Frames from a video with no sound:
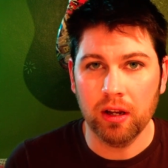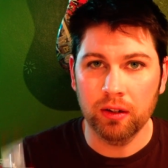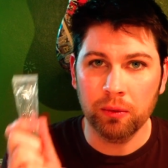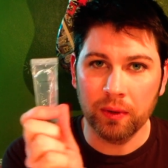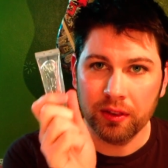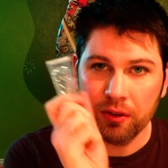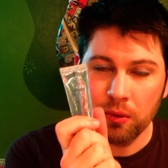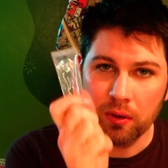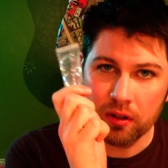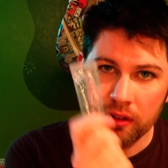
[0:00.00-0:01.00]
color with
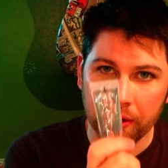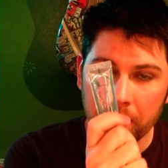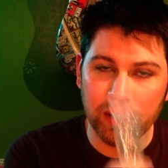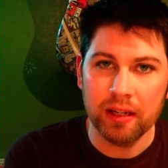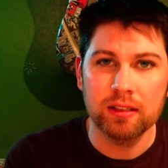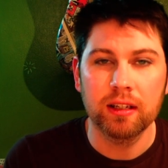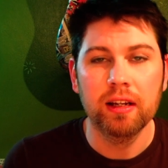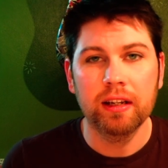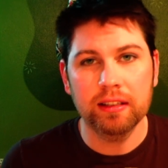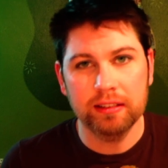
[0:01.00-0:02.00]
your clear base
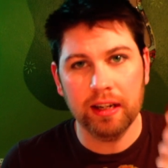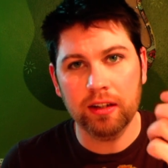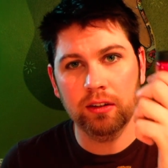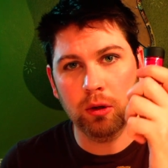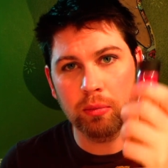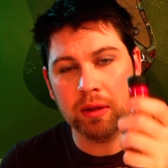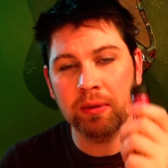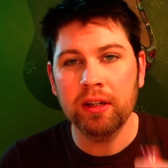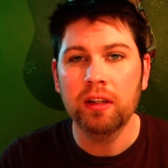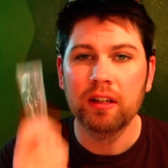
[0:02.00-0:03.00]
is take a little
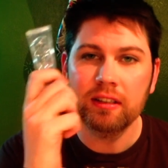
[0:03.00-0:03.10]
pigment,